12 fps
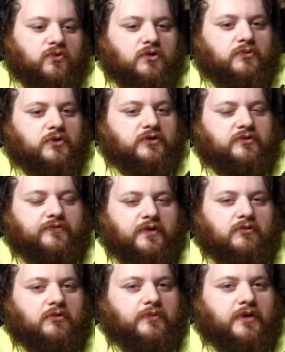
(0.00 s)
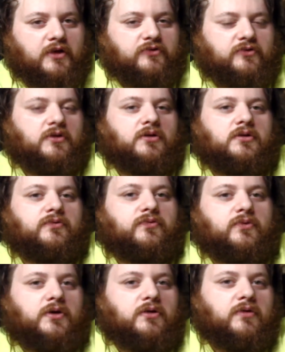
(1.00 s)
Walmart, the Federal match, the
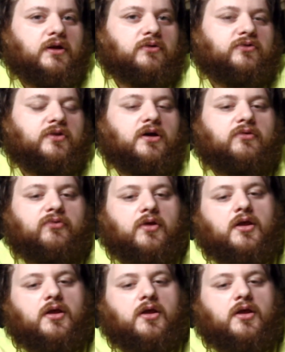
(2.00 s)
40 grain stuff.